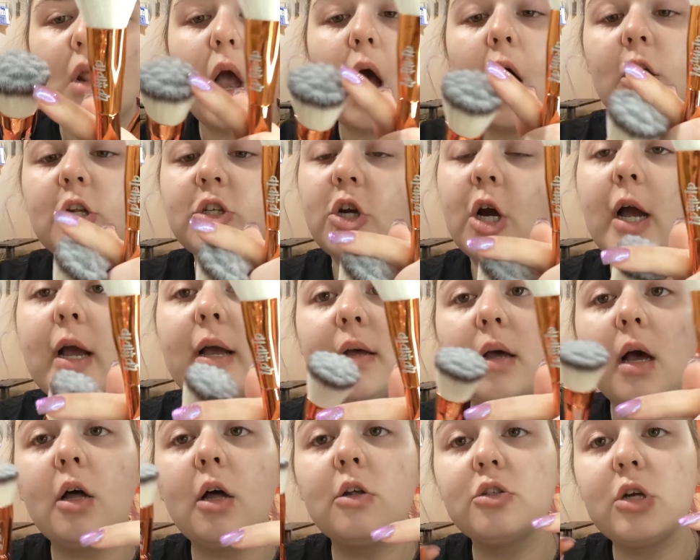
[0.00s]
I'll try
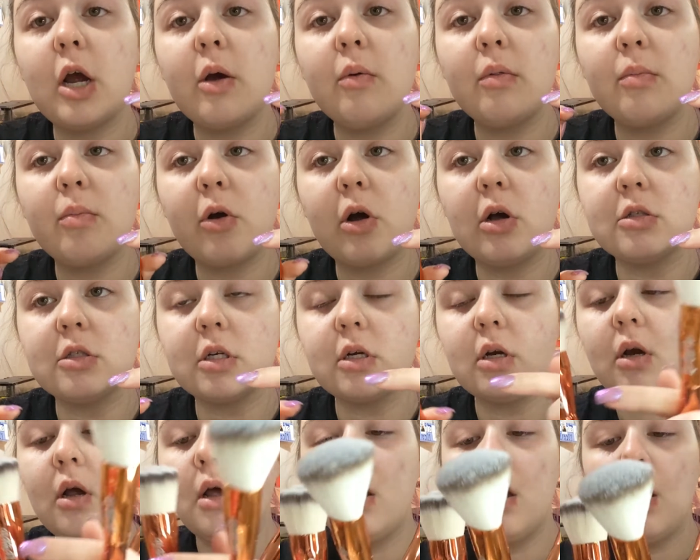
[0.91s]
it. I'll try it with bronzer.
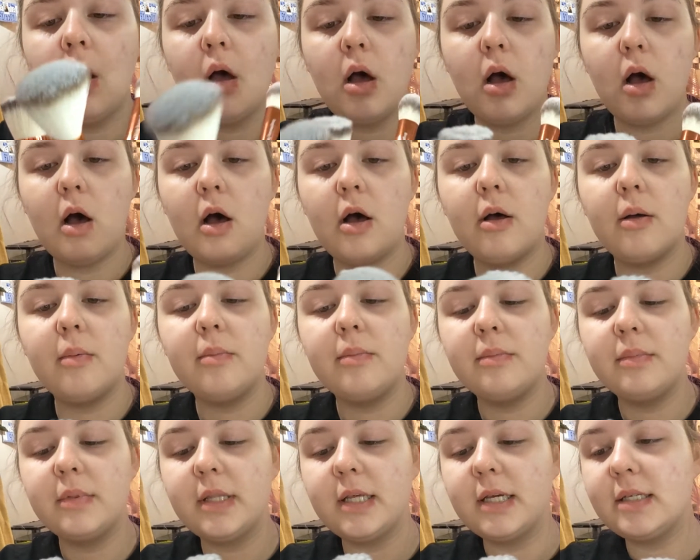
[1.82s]

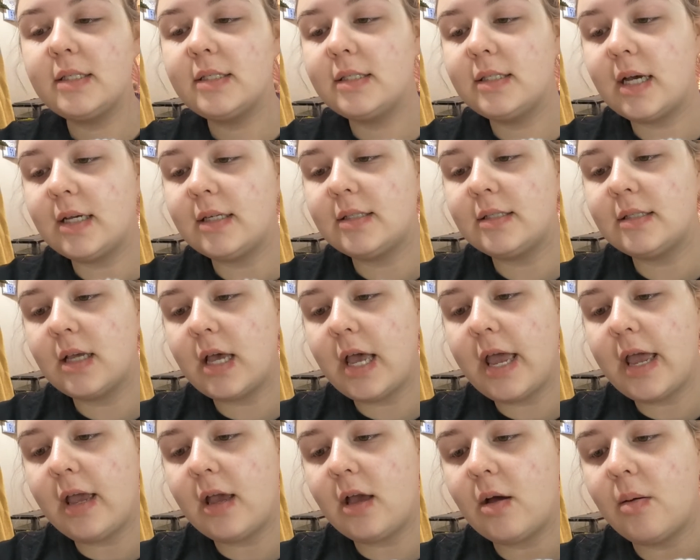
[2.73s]
This says
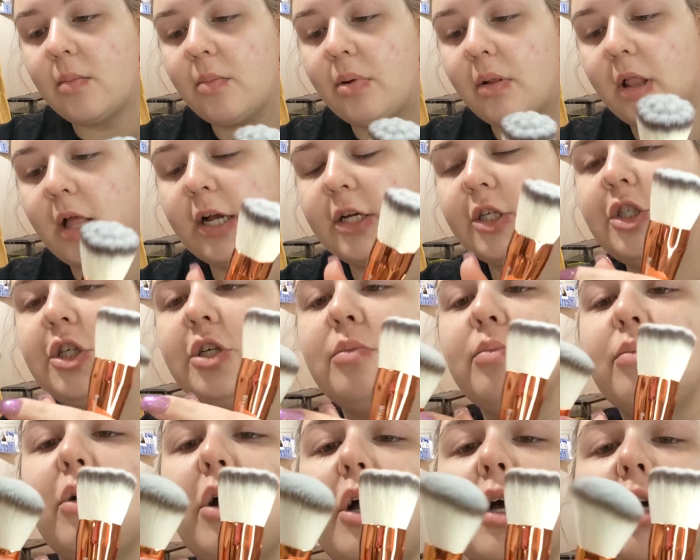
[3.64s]
a
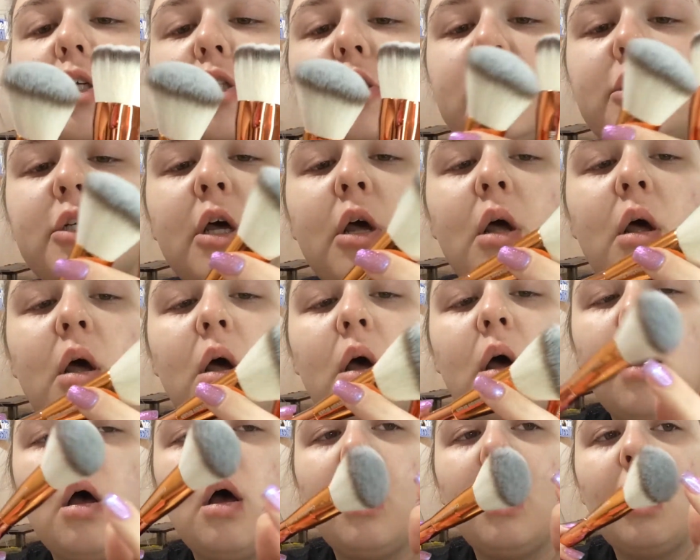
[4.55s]
complexion brush.
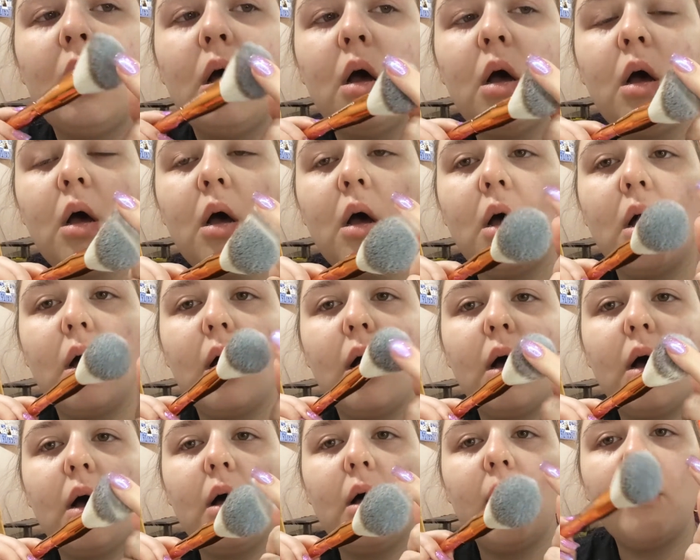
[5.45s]

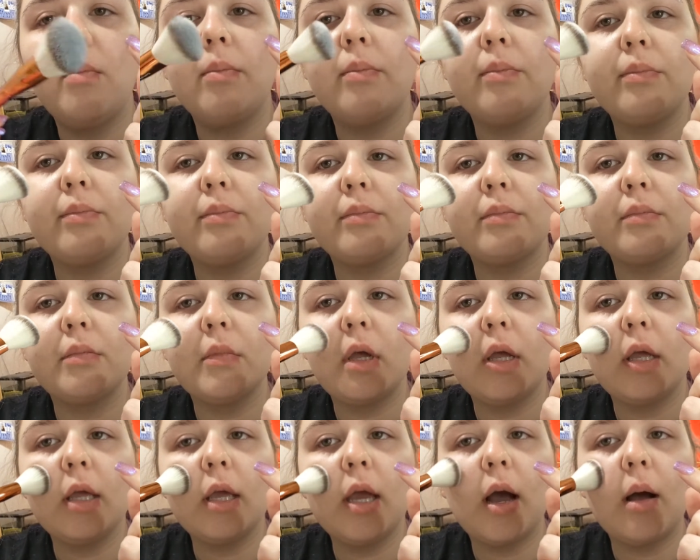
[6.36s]
Yeah, I'm
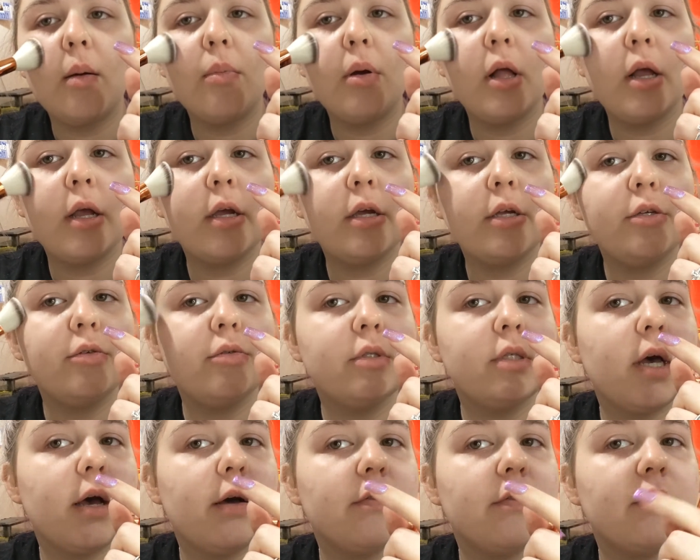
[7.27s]
probably going to use
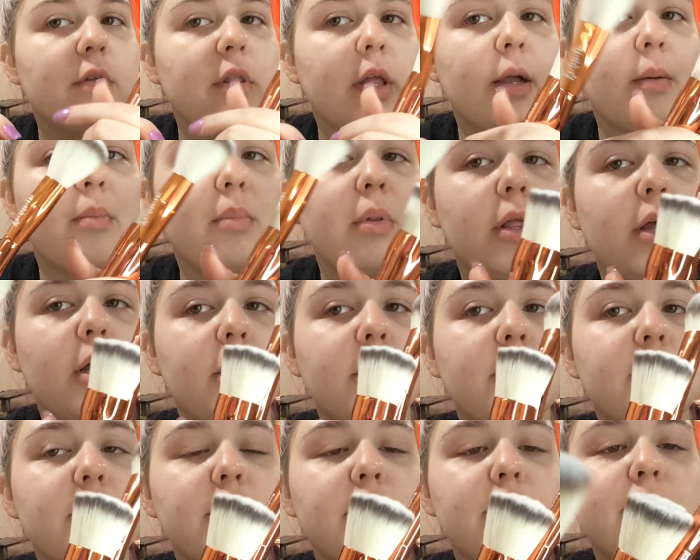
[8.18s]
that for like
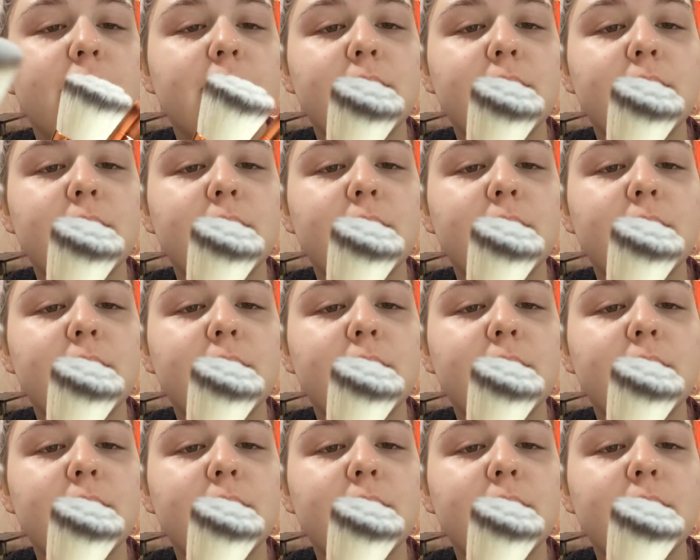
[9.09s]
blush.